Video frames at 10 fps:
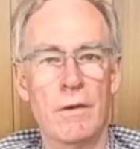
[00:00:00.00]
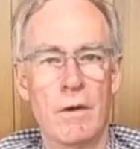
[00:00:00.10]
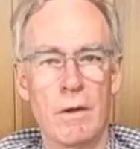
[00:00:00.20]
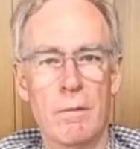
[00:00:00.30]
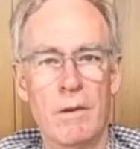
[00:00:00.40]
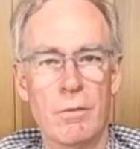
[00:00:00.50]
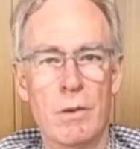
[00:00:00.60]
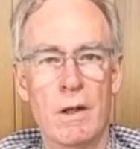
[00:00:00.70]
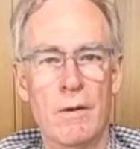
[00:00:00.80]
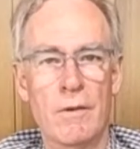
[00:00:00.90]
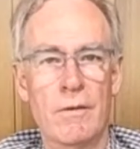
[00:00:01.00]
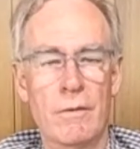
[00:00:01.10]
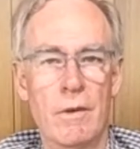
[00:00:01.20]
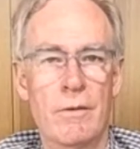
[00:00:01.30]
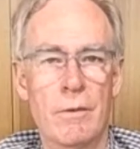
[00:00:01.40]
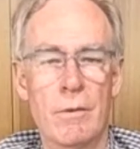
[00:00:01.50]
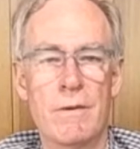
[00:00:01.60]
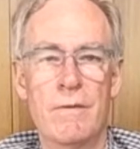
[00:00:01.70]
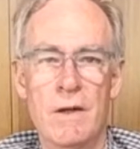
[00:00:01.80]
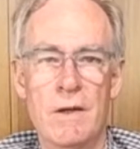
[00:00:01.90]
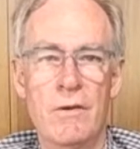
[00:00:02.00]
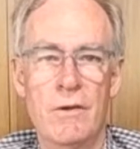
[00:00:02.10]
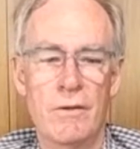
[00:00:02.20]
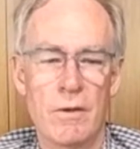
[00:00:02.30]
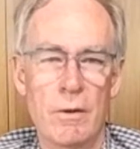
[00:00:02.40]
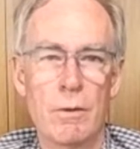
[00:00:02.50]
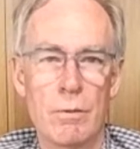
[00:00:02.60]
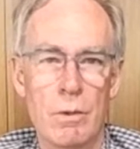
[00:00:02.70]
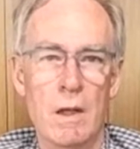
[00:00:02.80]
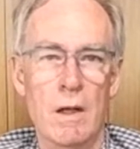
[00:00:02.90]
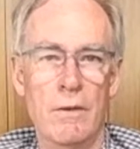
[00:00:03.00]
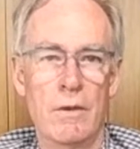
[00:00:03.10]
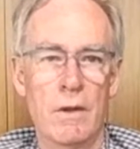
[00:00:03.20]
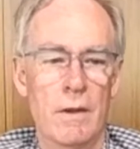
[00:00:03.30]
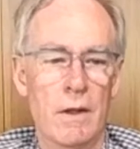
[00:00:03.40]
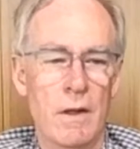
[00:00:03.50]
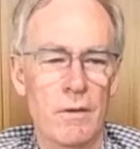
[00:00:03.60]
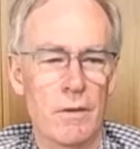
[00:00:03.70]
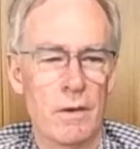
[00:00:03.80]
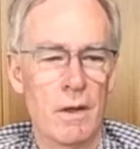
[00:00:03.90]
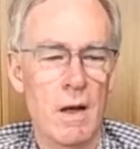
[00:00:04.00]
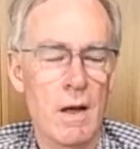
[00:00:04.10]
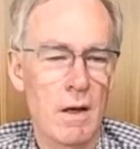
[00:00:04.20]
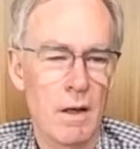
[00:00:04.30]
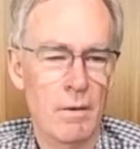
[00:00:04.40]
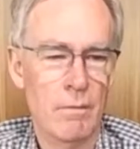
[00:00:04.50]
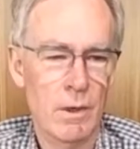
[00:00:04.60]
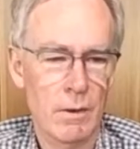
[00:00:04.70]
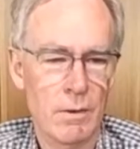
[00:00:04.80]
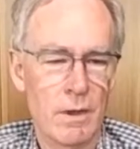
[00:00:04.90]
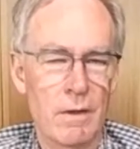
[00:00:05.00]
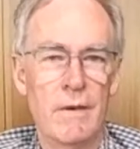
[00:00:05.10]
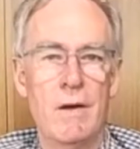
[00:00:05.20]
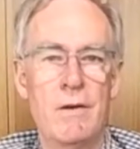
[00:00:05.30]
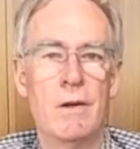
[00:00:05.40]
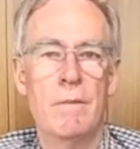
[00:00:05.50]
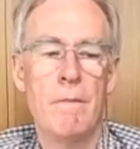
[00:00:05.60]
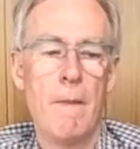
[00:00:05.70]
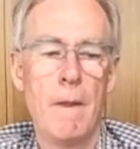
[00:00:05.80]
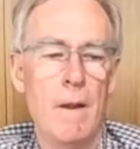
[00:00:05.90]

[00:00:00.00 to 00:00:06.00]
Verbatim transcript: So the best wine list of a restaurant which features its local wines. And I think that's a really good innovation.